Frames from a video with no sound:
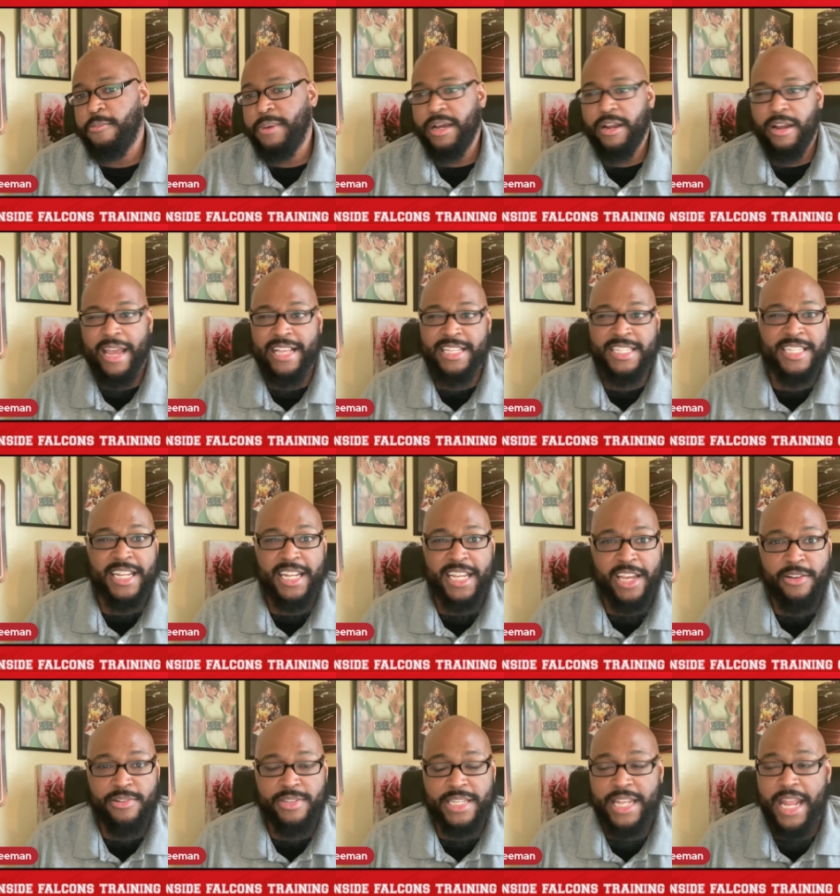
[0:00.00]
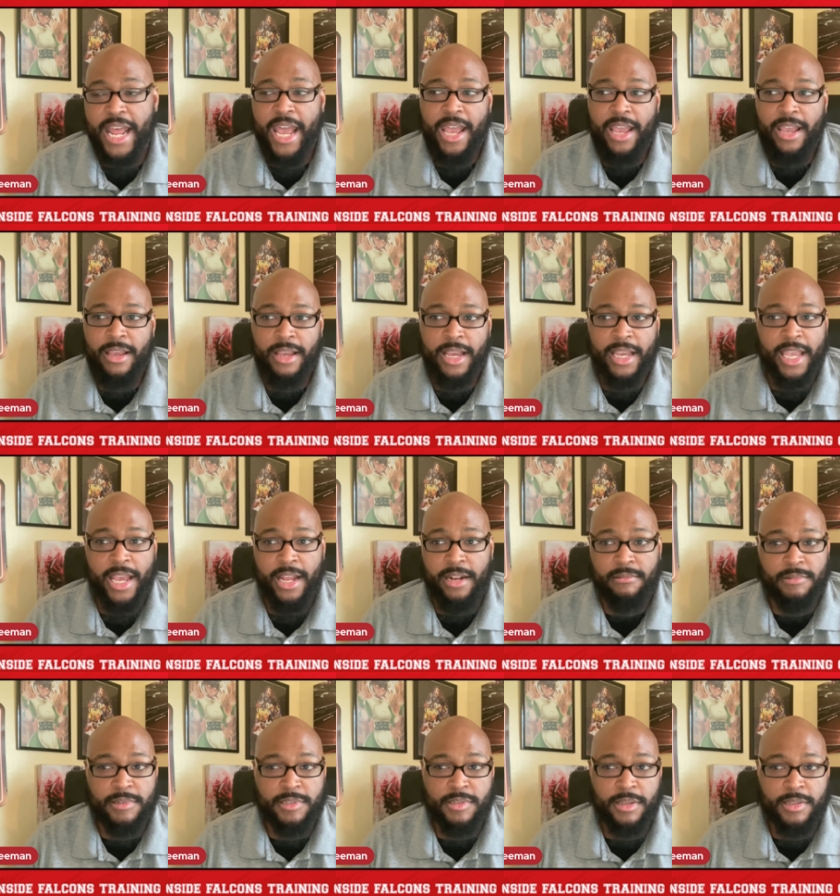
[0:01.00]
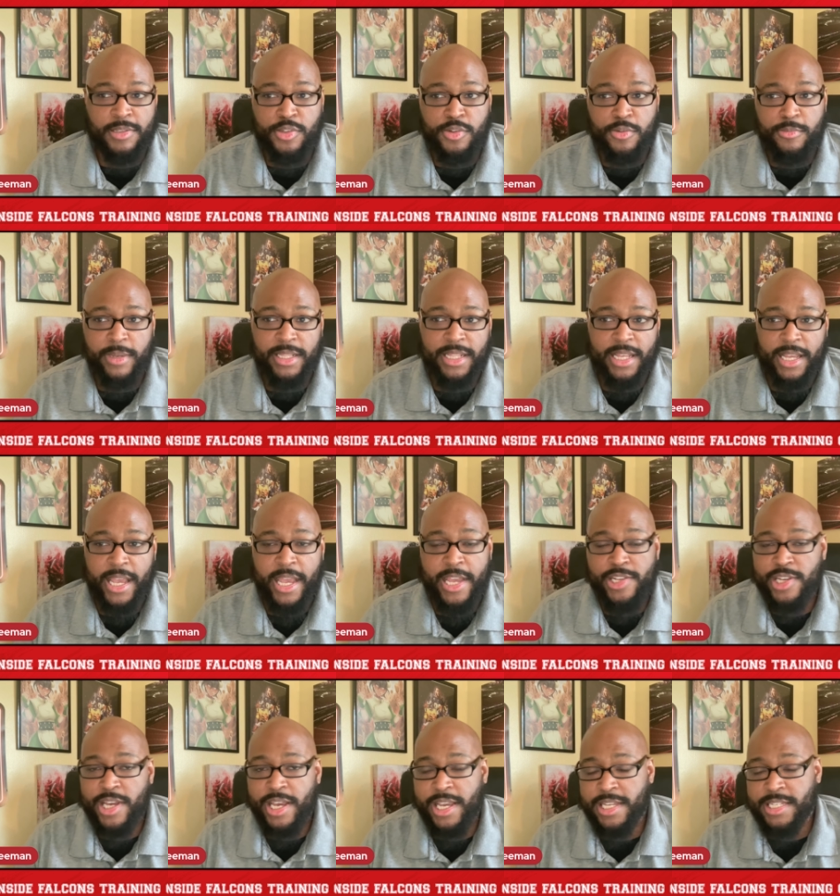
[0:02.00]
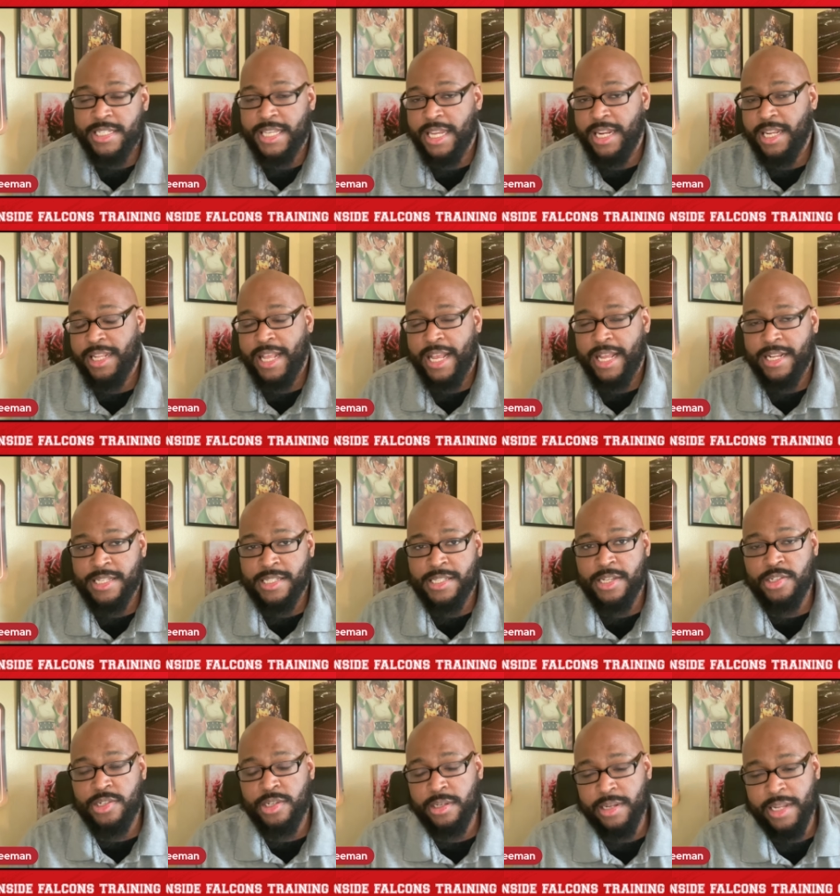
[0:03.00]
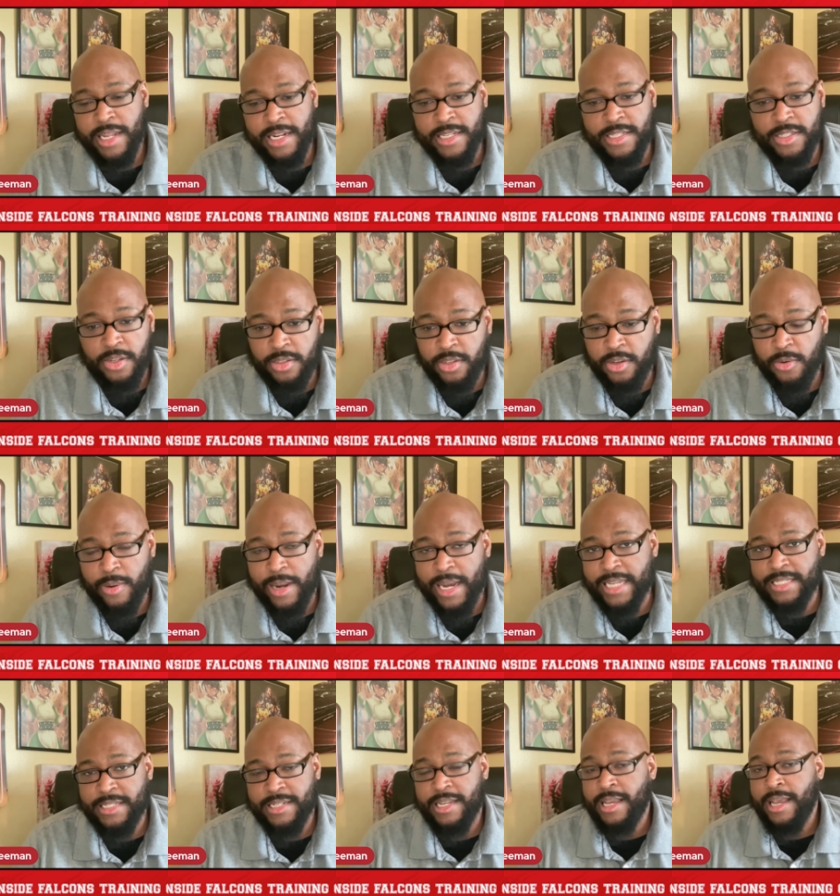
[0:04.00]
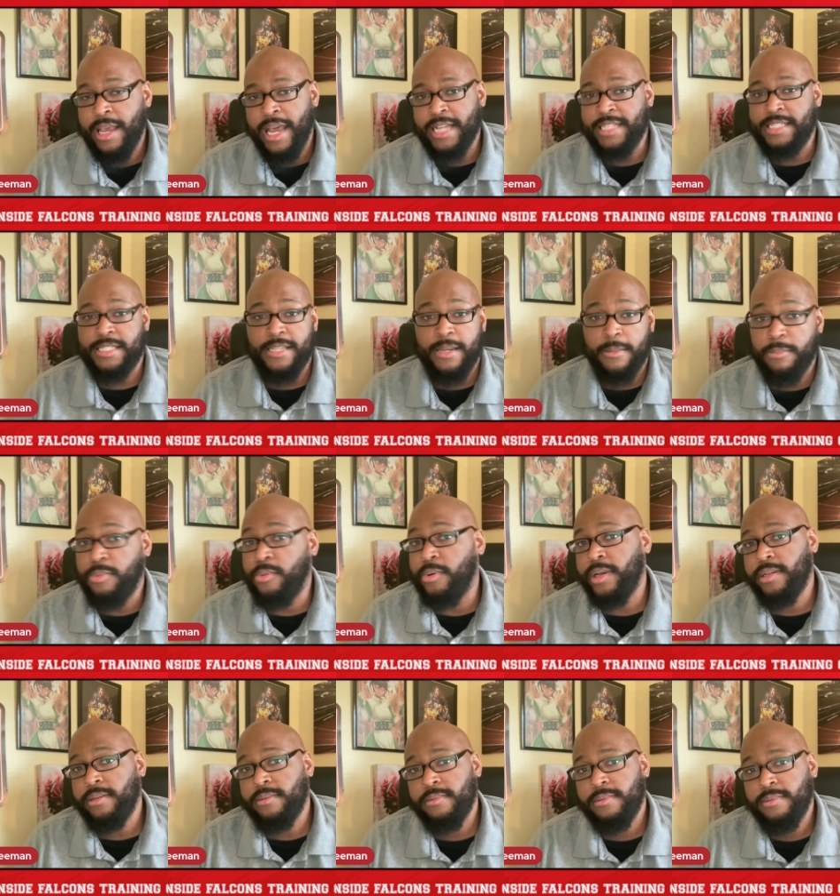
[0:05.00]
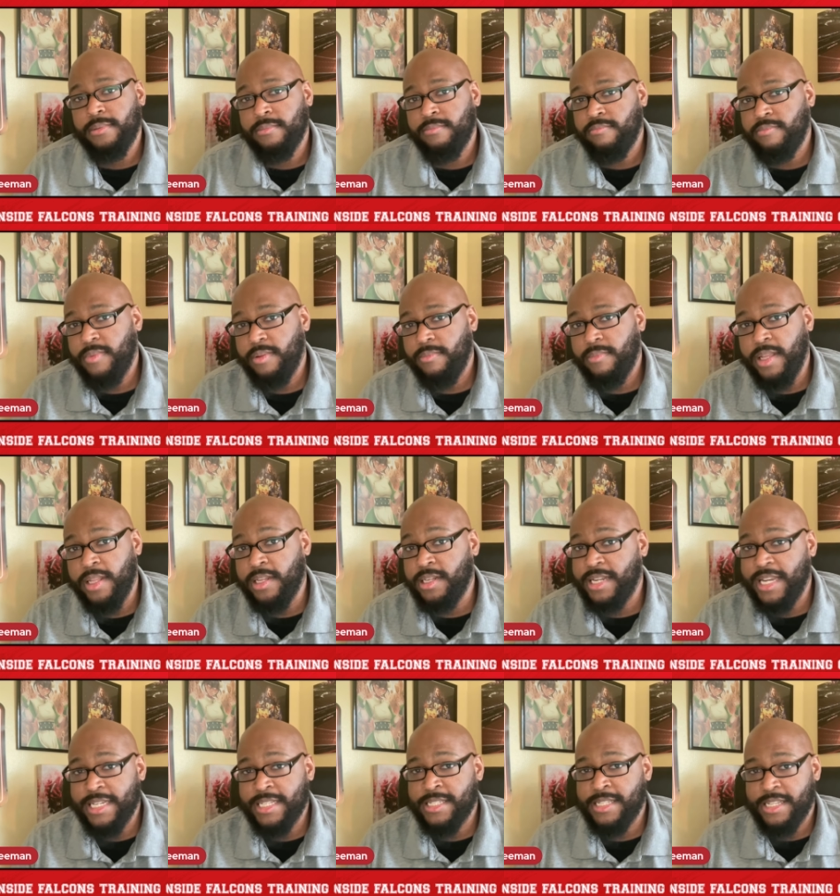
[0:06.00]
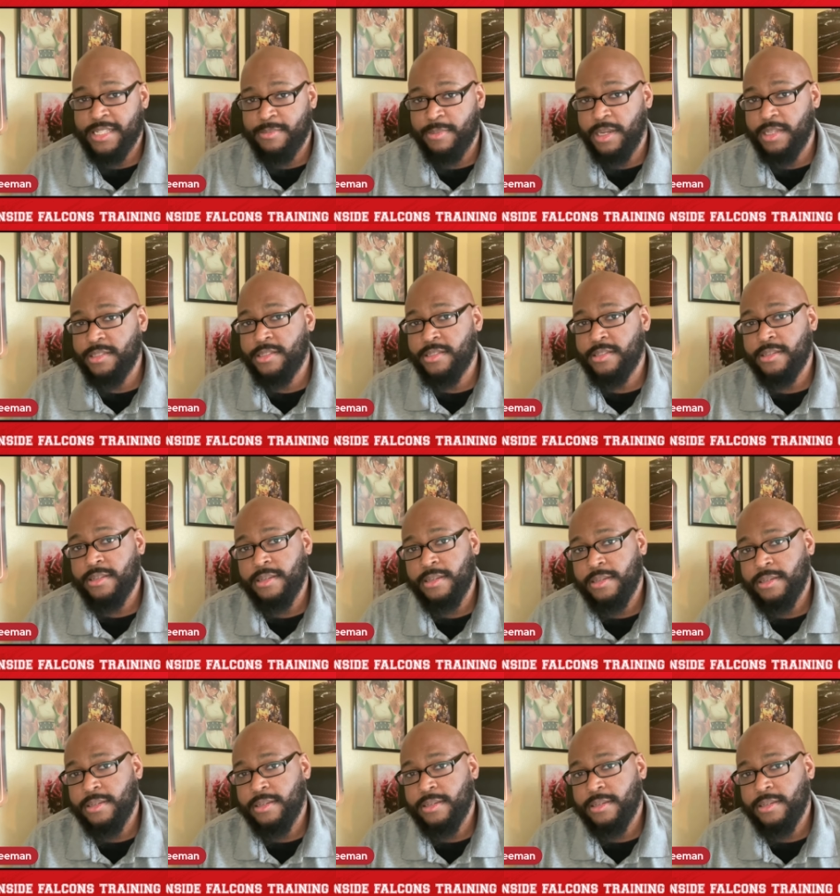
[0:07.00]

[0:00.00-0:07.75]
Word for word: But sitting here today, again, was assuming that AJ is getting that extension that is on the horizon at some point in the next six months,